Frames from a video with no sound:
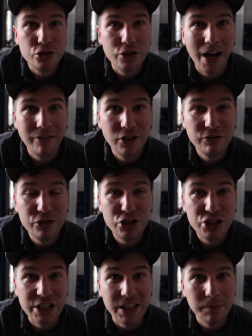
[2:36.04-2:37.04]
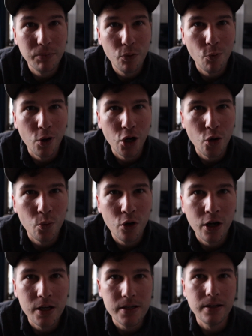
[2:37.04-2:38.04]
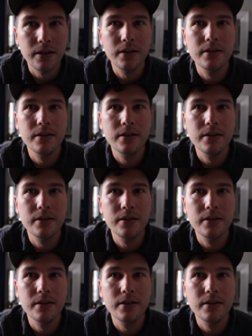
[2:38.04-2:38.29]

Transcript: Traveling for cheap 101.